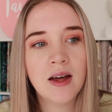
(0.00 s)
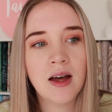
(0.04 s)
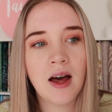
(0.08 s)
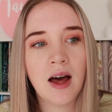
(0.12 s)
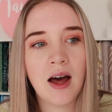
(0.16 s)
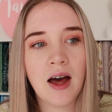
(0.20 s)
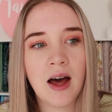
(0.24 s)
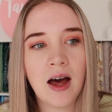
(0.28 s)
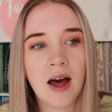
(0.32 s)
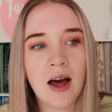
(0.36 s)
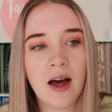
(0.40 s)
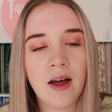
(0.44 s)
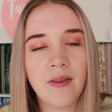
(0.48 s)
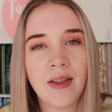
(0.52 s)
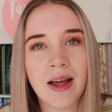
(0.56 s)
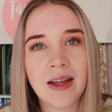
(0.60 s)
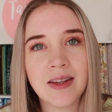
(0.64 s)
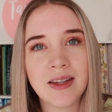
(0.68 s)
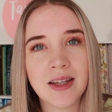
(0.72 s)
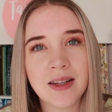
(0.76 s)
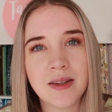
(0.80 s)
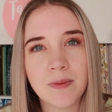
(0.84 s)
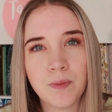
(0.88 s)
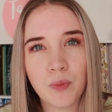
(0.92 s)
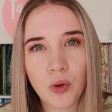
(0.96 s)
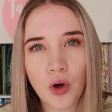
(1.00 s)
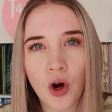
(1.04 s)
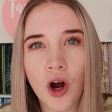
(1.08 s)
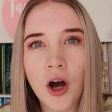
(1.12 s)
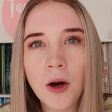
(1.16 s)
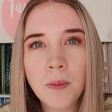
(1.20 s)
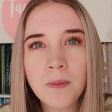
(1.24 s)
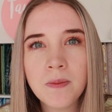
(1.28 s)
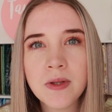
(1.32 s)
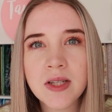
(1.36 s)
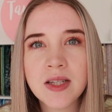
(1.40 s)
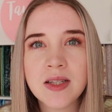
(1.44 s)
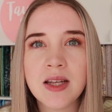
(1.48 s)
like the
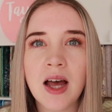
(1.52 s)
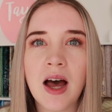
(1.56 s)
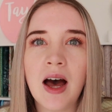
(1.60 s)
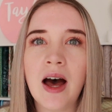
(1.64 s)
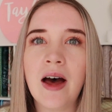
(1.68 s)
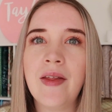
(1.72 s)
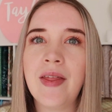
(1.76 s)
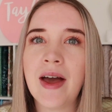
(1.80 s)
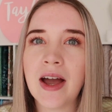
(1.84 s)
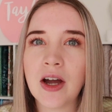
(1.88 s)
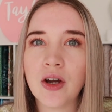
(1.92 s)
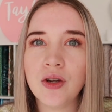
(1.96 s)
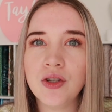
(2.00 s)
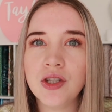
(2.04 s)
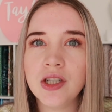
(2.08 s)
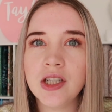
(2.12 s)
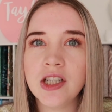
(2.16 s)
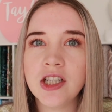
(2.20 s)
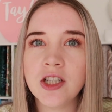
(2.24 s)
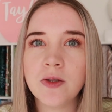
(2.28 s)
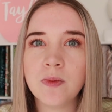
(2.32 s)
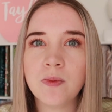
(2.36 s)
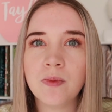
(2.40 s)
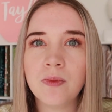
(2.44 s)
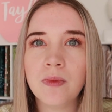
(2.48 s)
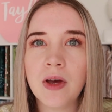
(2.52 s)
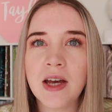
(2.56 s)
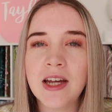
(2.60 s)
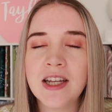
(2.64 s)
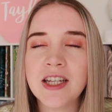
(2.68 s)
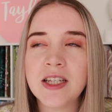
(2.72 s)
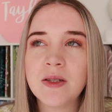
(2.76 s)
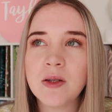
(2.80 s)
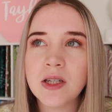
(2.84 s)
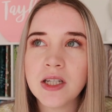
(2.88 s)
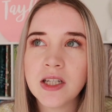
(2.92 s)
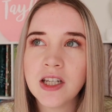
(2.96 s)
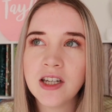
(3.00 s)
props that I could use, and
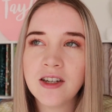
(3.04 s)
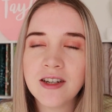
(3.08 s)
especially